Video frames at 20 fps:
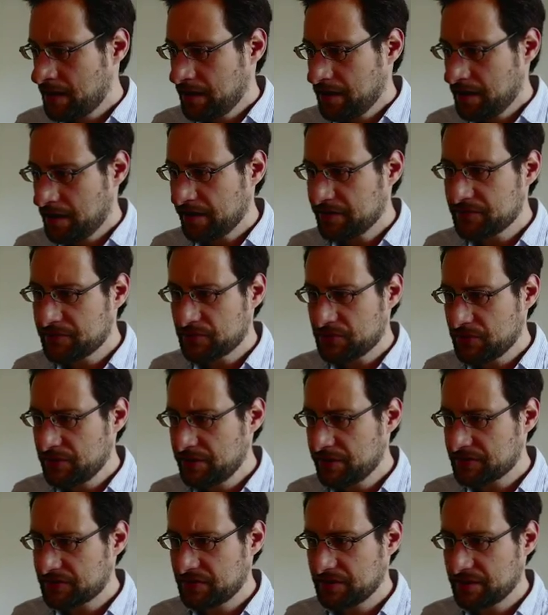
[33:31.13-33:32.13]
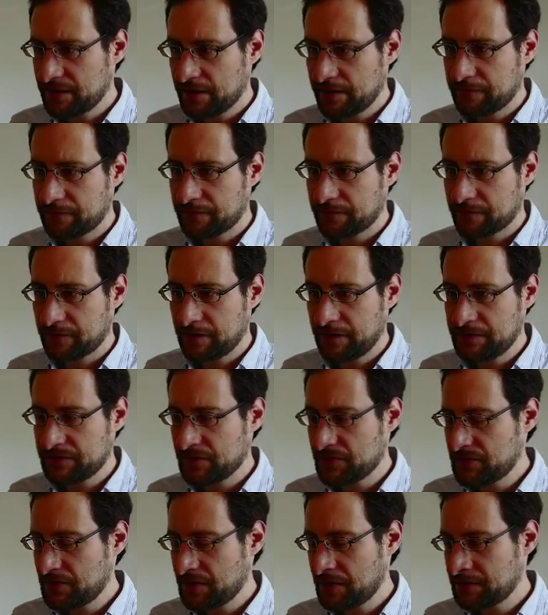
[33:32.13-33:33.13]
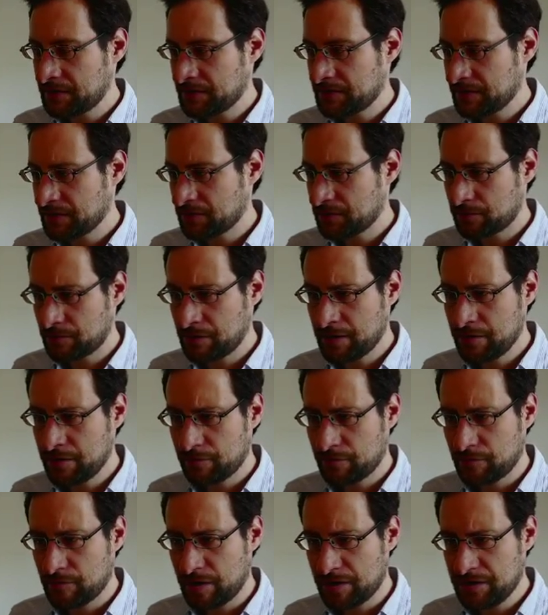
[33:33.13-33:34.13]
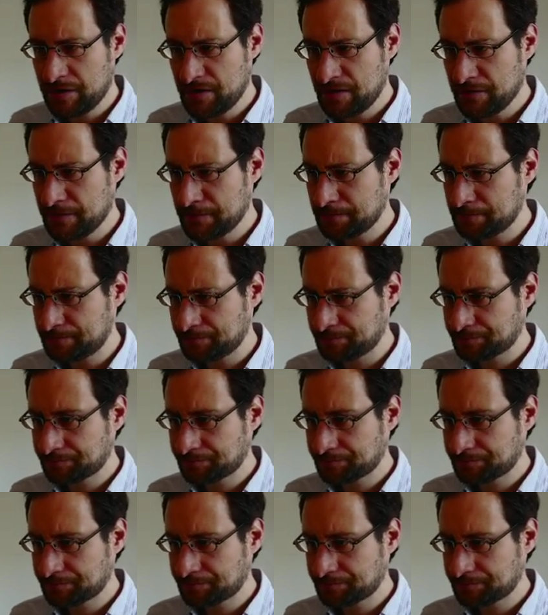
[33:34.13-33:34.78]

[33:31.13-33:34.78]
Yeah, as you see, next thing, I have let this data thing already run here.